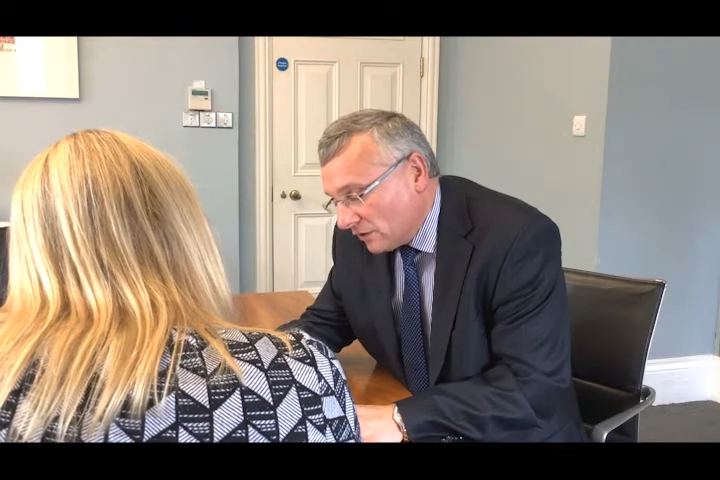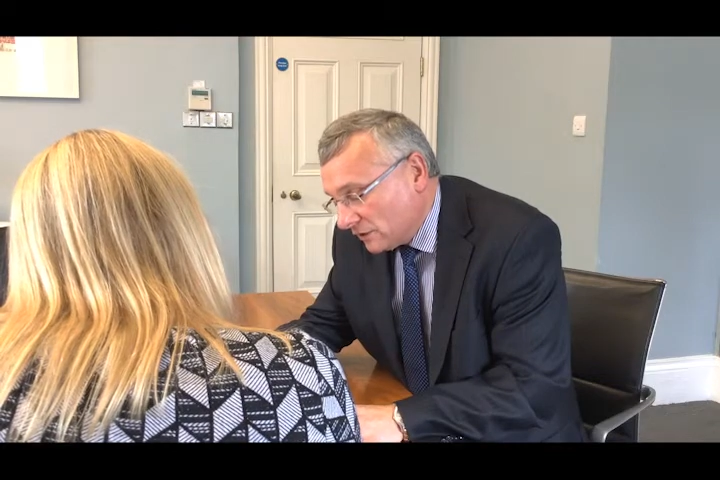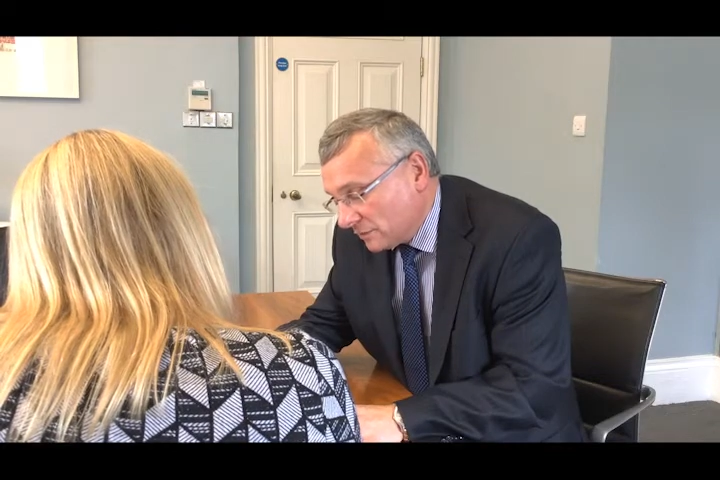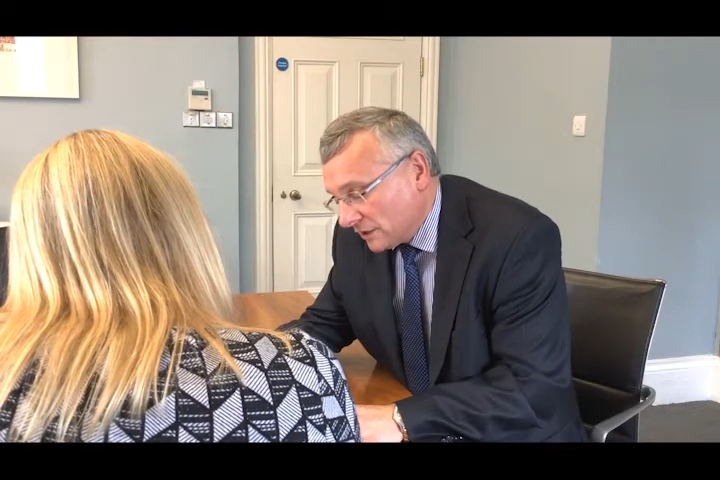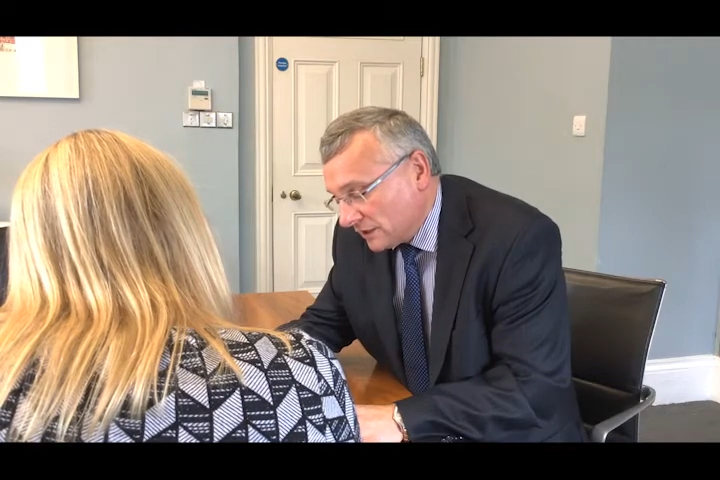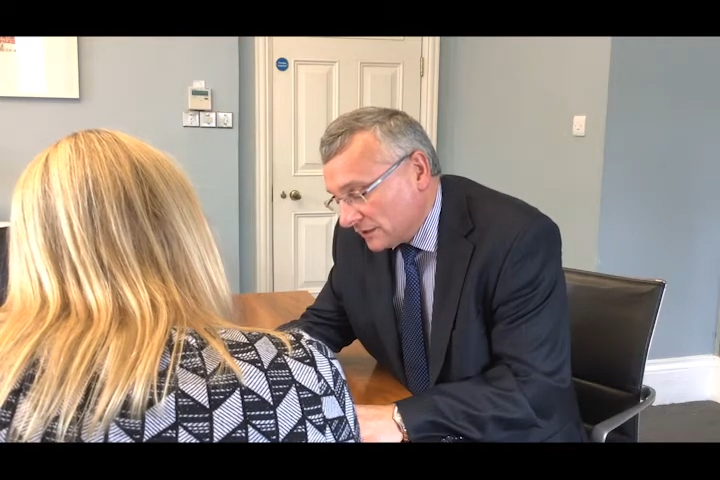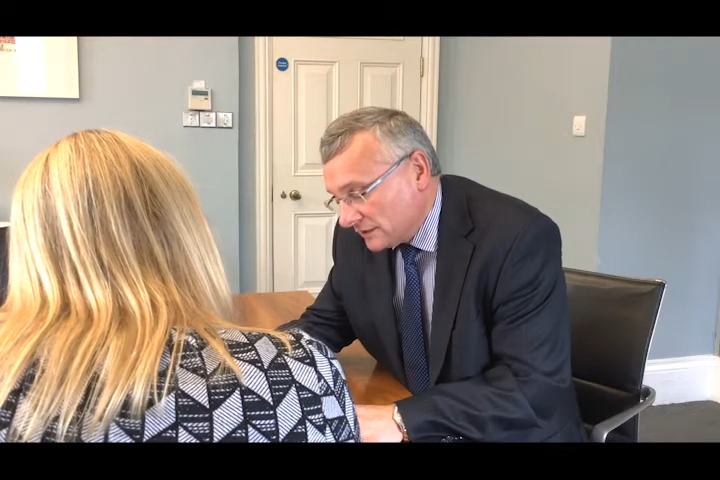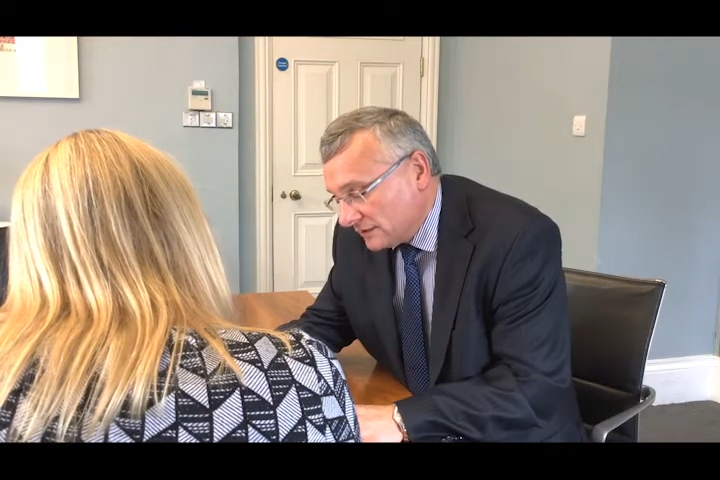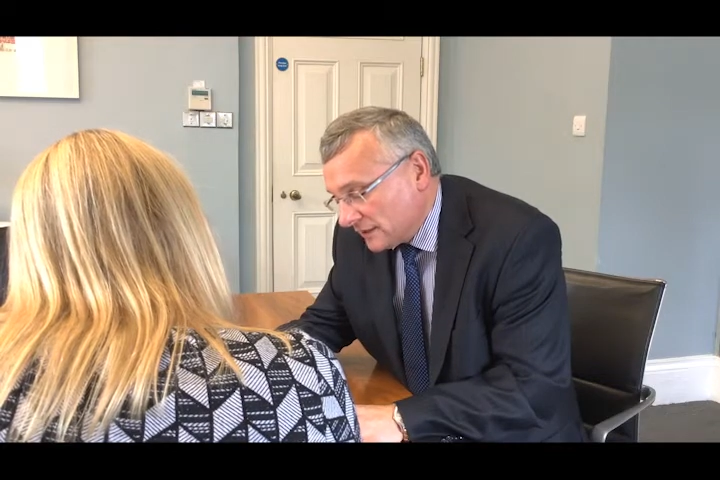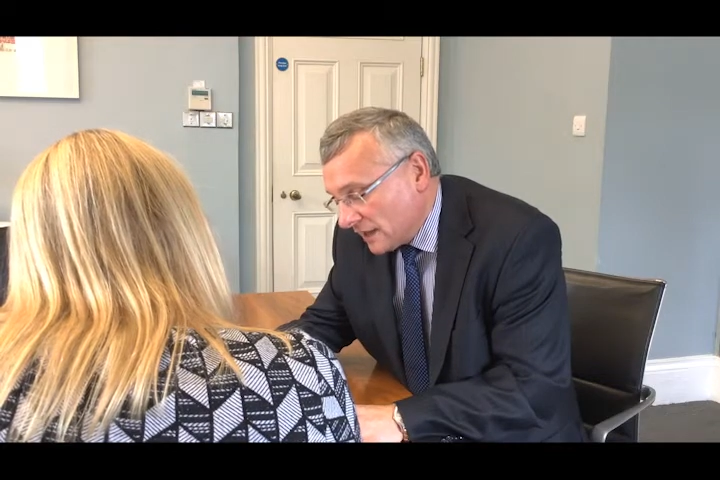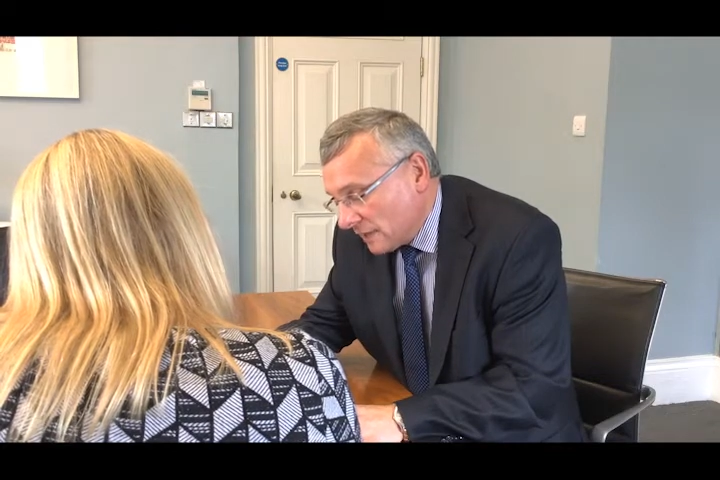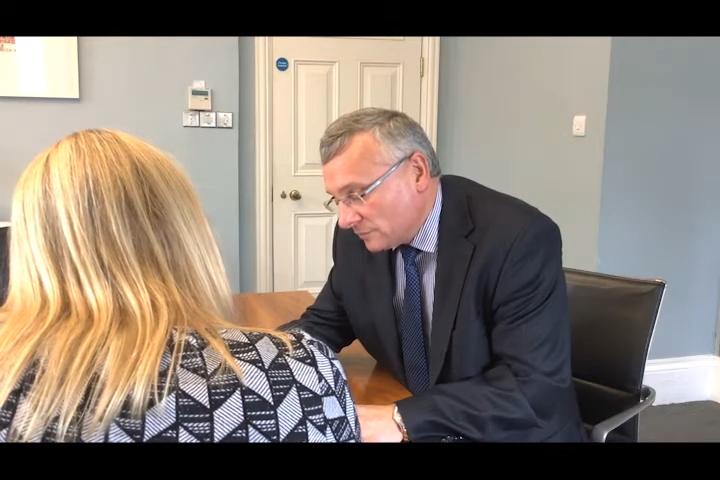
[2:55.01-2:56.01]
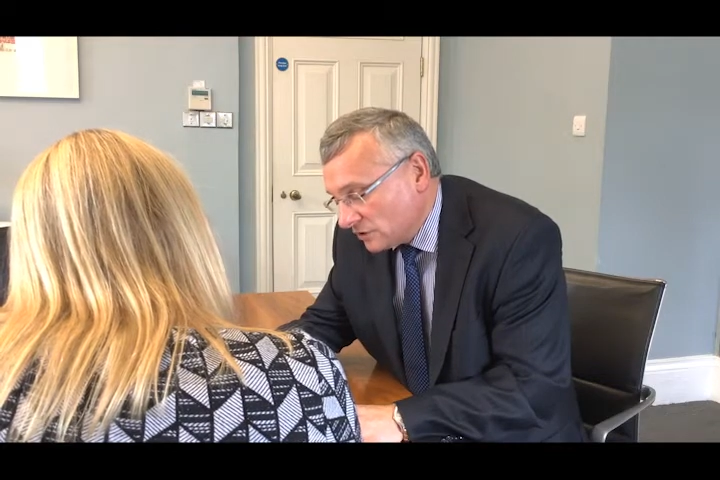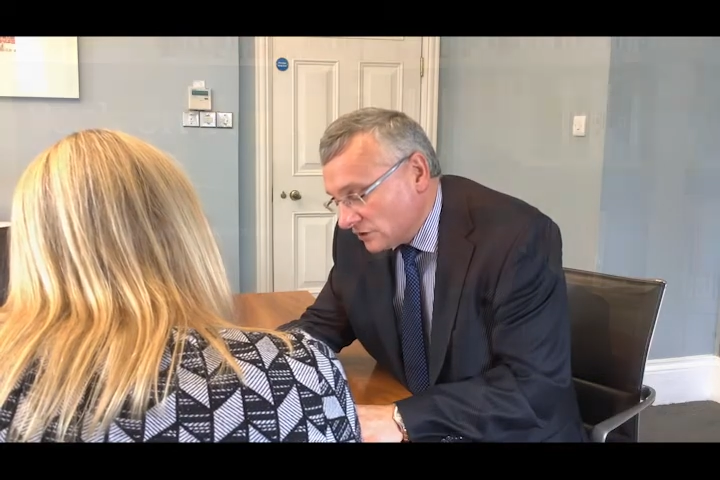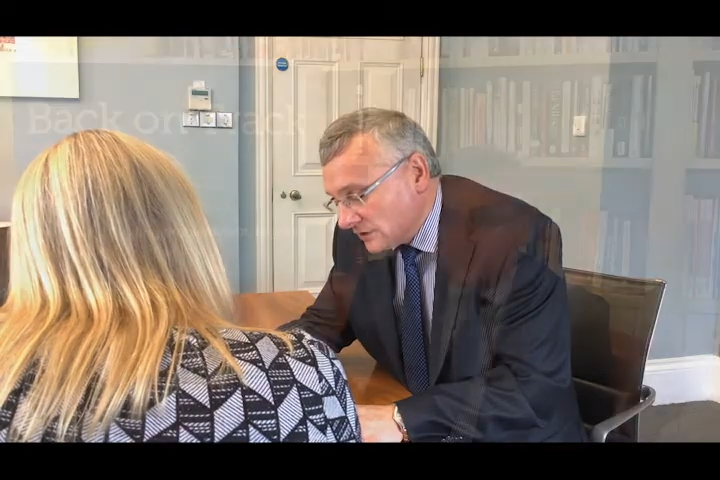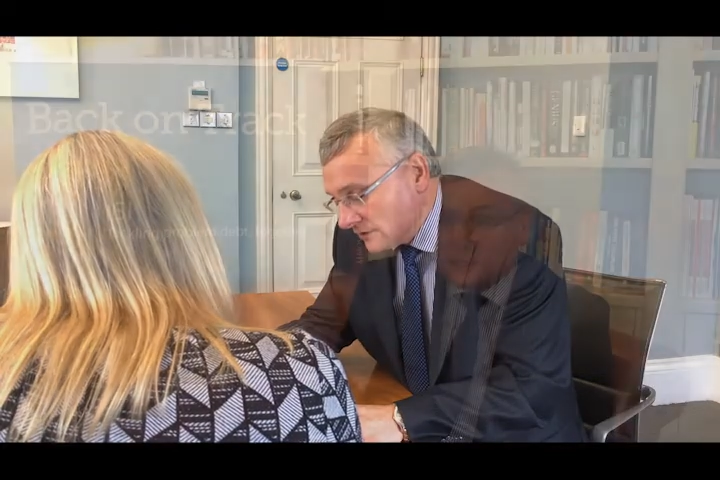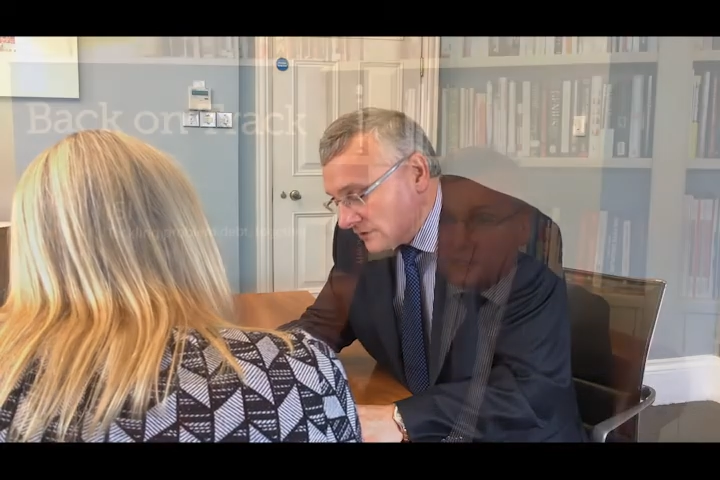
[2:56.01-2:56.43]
to solve their problems. They